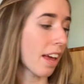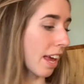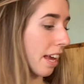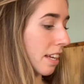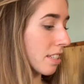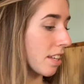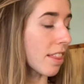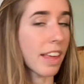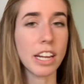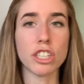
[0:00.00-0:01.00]
And
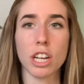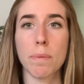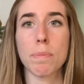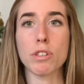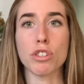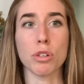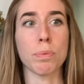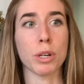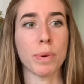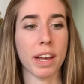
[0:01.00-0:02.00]
they ship super
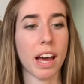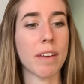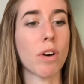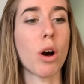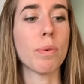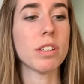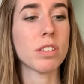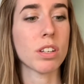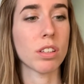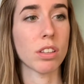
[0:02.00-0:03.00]
quick. I've always
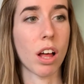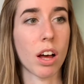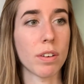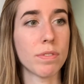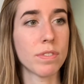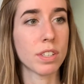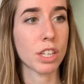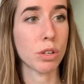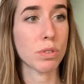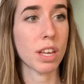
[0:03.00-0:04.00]
loved
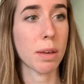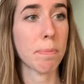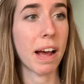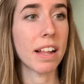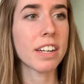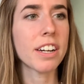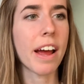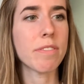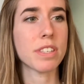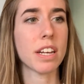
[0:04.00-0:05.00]
using My Locker.
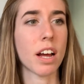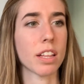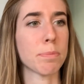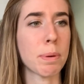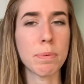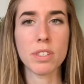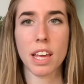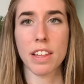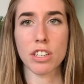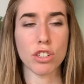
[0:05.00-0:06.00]
I've seen other people say
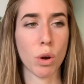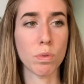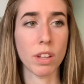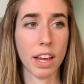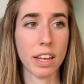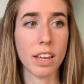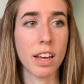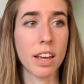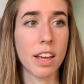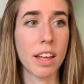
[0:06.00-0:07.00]
they don't like
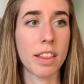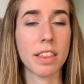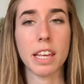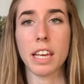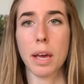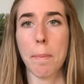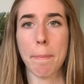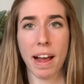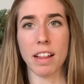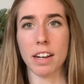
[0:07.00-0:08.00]
the
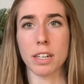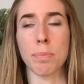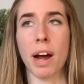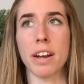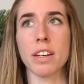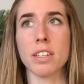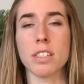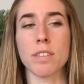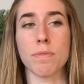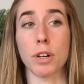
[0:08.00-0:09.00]
My Locker
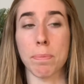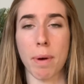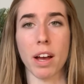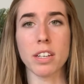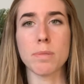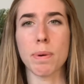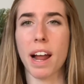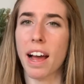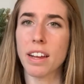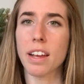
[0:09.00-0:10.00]
products for mugs, but
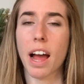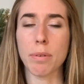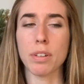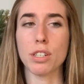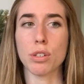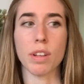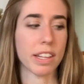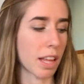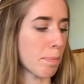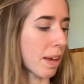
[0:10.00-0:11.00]
I really do like
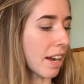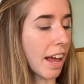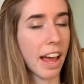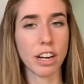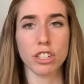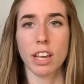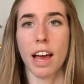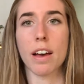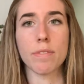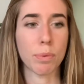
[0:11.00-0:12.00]
them, and I actually
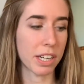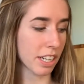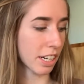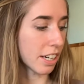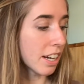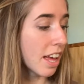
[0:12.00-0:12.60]
have one here.